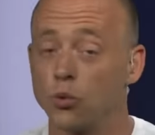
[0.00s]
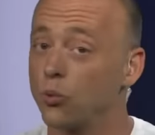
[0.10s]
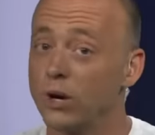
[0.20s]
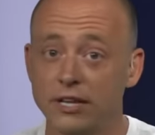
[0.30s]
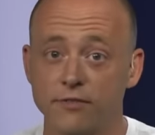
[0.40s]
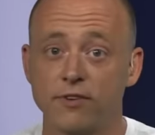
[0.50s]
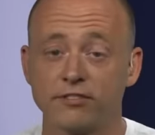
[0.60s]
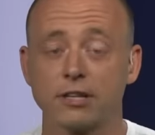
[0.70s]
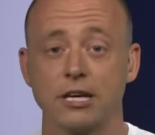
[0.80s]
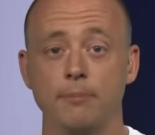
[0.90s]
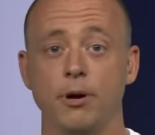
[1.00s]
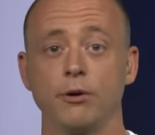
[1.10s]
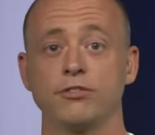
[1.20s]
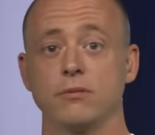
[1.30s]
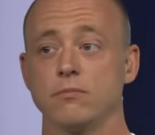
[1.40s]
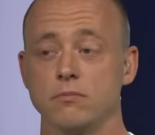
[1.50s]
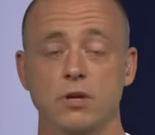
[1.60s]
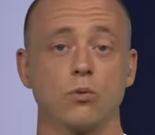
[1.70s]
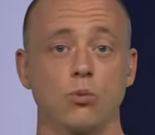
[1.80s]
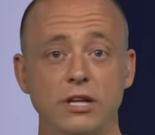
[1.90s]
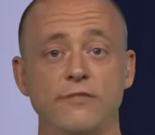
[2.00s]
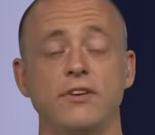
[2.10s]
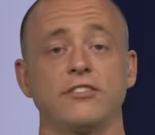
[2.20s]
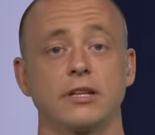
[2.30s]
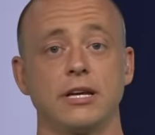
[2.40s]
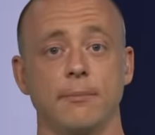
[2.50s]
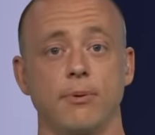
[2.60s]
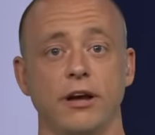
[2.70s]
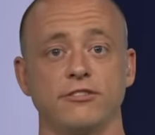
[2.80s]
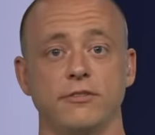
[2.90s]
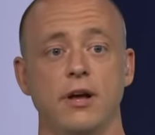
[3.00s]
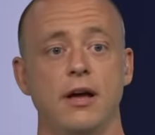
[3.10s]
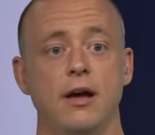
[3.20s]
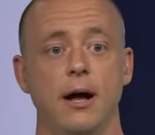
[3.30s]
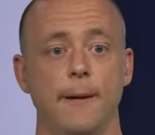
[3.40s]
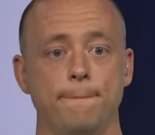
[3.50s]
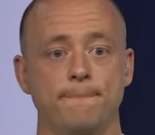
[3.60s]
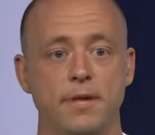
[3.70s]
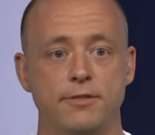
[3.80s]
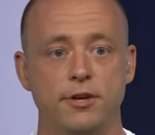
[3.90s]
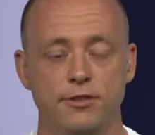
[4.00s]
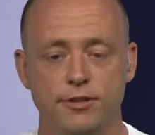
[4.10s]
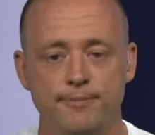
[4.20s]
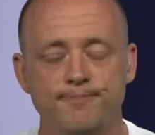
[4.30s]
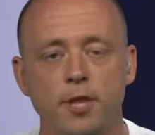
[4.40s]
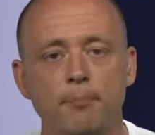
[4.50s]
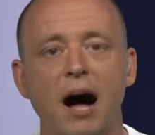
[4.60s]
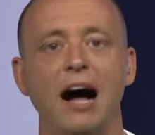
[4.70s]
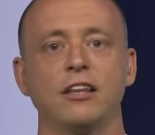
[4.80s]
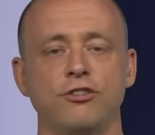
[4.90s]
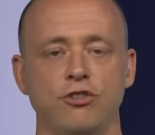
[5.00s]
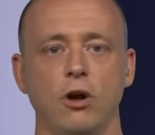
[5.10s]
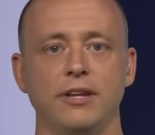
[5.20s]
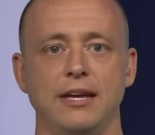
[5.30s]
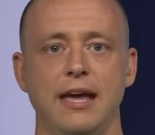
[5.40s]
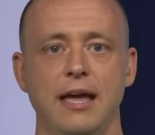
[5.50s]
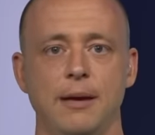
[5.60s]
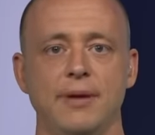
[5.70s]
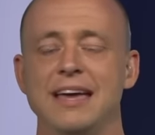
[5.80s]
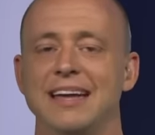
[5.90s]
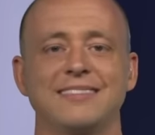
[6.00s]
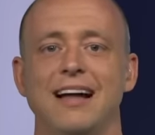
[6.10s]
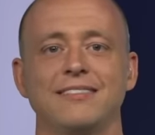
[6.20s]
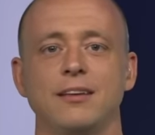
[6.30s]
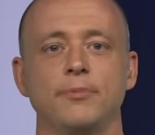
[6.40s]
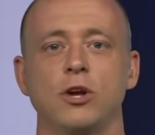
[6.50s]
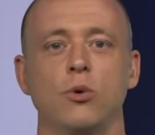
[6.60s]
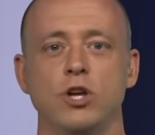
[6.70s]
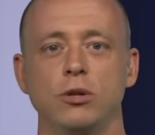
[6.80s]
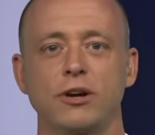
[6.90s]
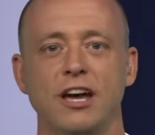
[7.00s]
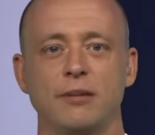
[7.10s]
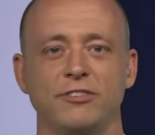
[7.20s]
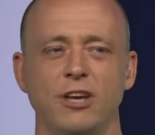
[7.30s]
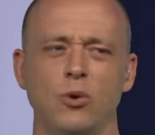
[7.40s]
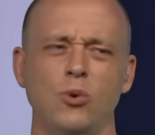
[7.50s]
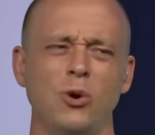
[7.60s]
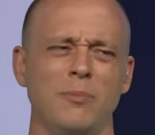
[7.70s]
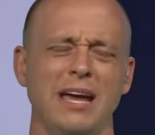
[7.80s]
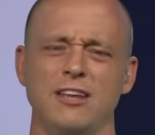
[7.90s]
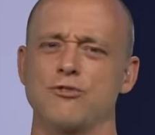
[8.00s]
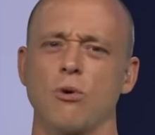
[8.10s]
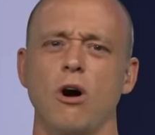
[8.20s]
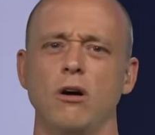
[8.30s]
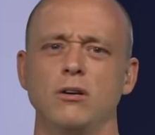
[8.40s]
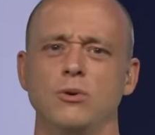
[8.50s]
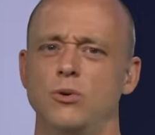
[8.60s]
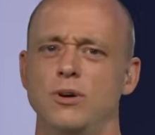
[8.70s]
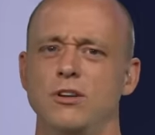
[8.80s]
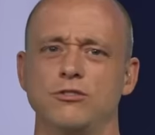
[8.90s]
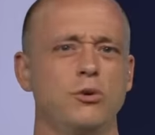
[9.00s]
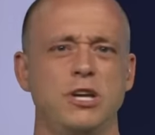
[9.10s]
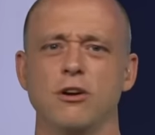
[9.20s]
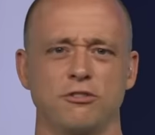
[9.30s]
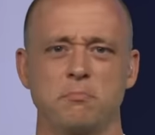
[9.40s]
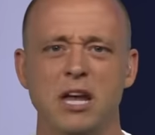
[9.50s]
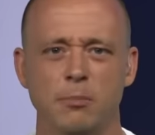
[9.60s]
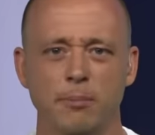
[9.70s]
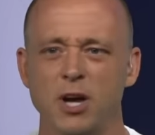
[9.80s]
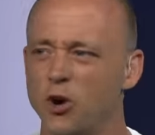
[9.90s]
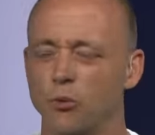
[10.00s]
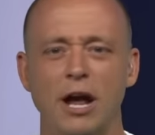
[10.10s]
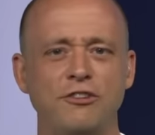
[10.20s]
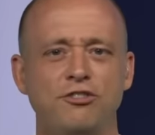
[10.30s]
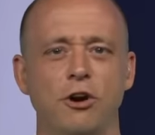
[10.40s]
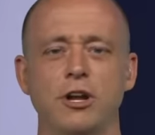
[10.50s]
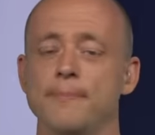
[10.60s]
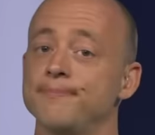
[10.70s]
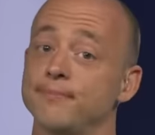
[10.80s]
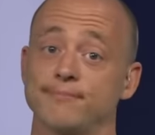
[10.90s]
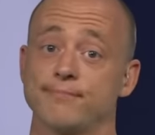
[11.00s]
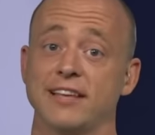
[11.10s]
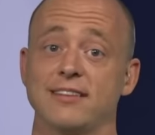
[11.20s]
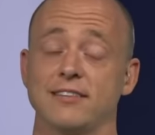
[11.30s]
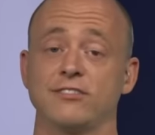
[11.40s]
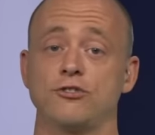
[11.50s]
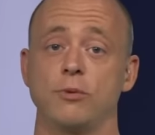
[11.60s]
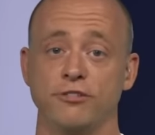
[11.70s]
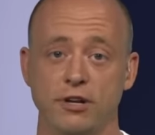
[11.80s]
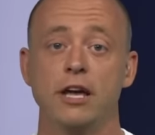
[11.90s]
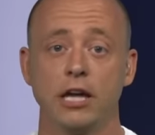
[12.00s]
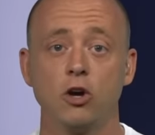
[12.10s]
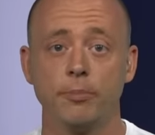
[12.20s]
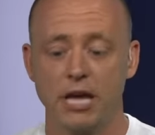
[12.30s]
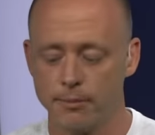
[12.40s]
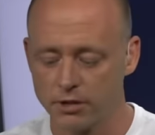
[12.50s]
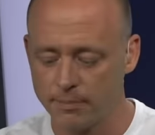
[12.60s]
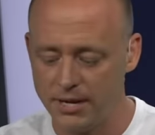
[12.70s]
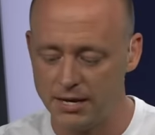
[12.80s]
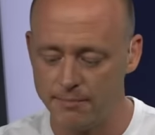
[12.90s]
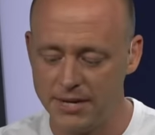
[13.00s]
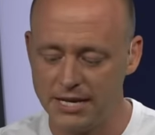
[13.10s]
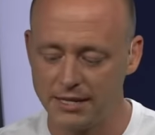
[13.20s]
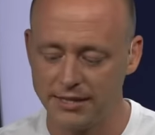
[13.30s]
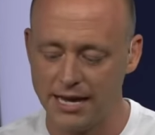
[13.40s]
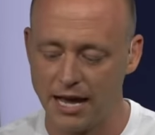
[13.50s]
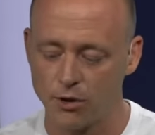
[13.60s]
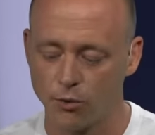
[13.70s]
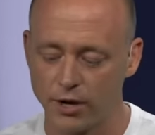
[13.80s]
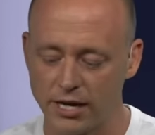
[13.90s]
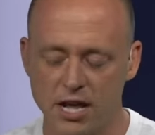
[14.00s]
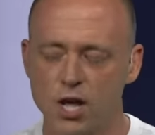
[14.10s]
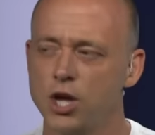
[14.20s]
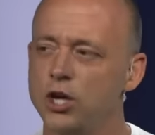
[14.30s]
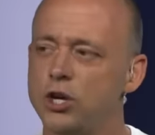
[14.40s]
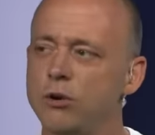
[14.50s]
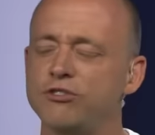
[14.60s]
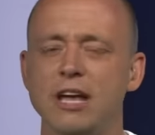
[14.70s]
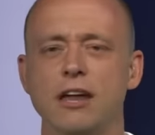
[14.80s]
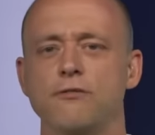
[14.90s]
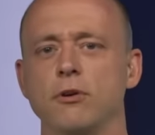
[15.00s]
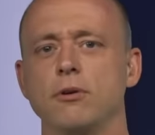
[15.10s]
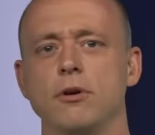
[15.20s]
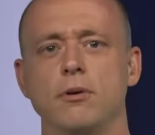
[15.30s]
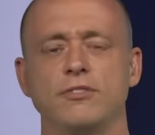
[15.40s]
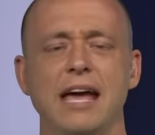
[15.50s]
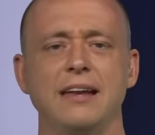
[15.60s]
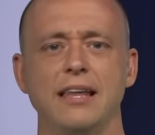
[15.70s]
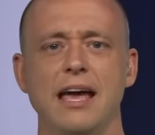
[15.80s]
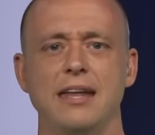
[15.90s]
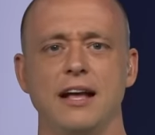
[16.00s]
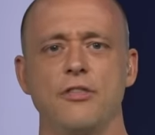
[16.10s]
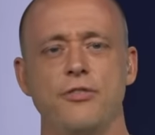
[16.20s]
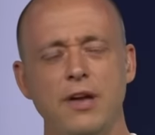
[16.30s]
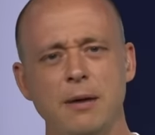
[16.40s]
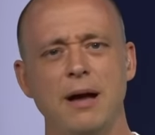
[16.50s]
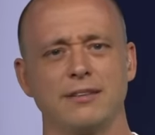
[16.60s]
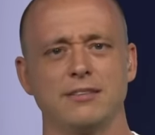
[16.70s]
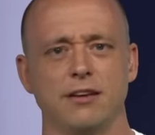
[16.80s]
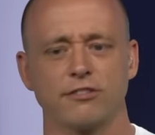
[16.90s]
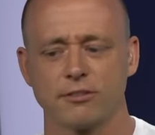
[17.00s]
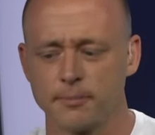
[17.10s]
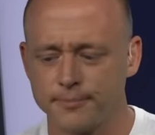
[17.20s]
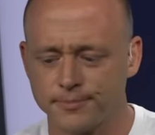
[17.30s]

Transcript: Really physically imposing, really physically impressive. Um, the, the, the, the polish on the game, it's not something where you look at him and say, ooh, man, he's raw. Ooh. Two years minimum. Redshirt him. That's not the situation. He'll be able to compete immediately at Oregon. Huge get for Dan Lanning. Think about this.